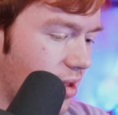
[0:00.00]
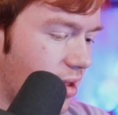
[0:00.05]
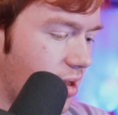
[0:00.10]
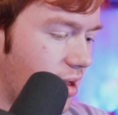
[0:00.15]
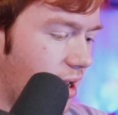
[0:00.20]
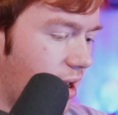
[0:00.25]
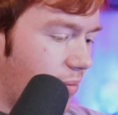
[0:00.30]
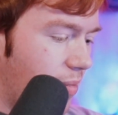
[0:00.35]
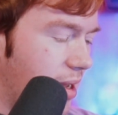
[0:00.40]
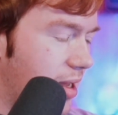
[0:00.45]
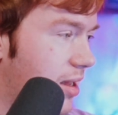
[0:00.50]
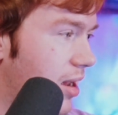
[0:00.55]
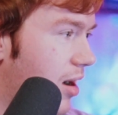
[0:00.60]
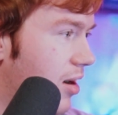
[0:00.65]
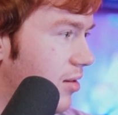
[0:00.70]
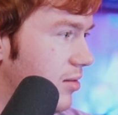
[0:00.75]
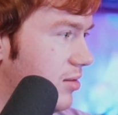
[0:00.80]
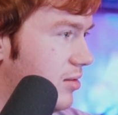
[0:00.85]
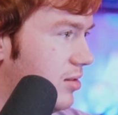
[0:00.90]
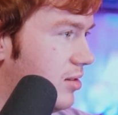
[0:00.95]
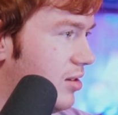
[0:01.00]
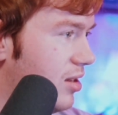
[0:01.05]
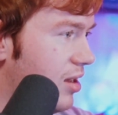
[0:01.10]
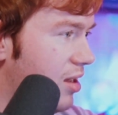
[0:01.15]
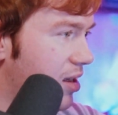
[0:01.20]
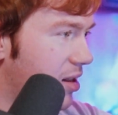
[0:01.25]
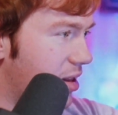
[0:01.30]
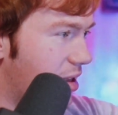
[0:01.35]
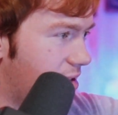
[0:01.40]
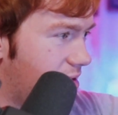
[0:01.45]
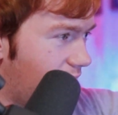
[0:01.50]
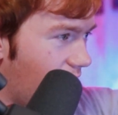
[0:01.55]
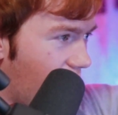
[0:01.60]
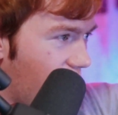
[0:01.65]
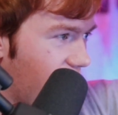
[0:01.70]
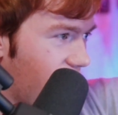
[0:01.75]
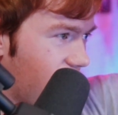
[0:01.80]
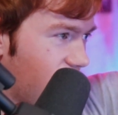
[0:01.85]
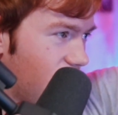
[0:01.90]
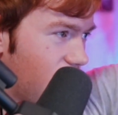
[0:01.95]
And we got the
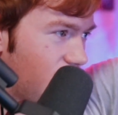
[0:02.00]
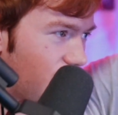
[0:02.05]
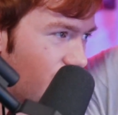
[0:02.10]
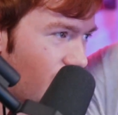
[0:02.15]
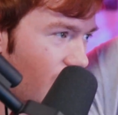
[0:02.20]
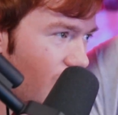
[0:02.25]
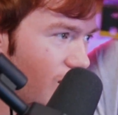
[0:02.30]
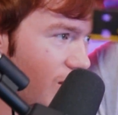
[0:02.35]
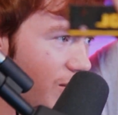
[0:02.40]
Take Control